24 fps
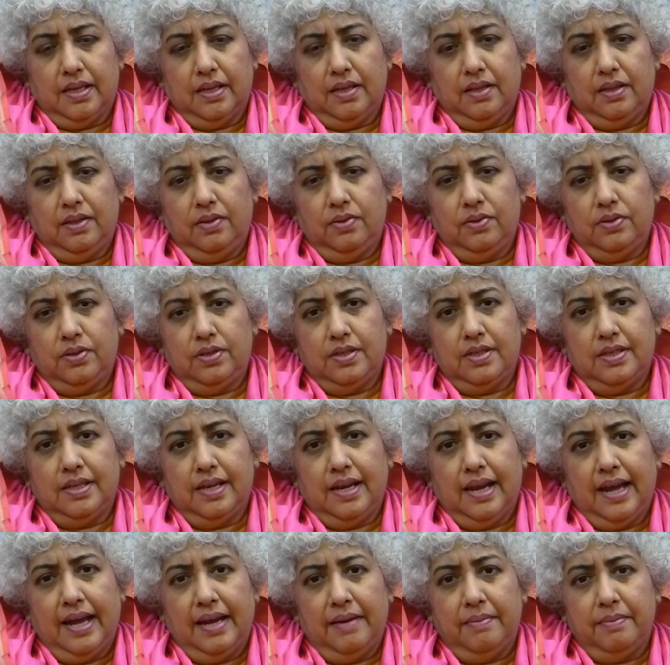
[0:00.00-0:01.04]
those
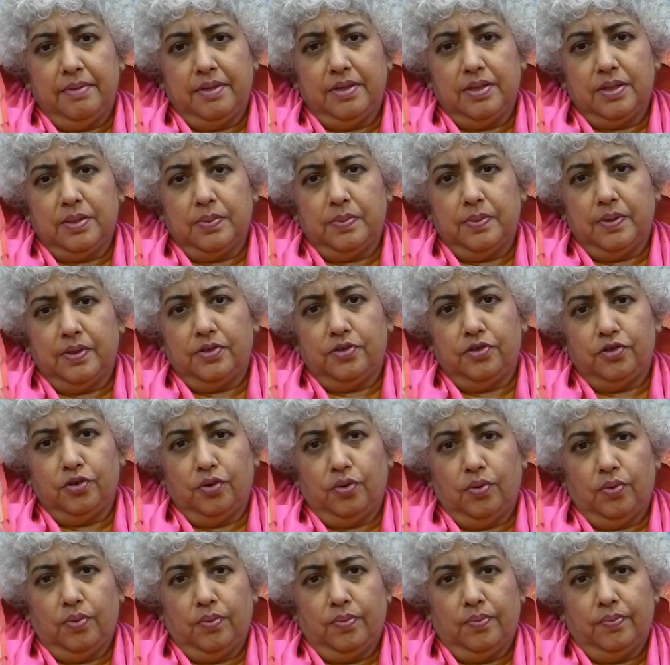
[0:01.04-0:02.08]
disalignments will show.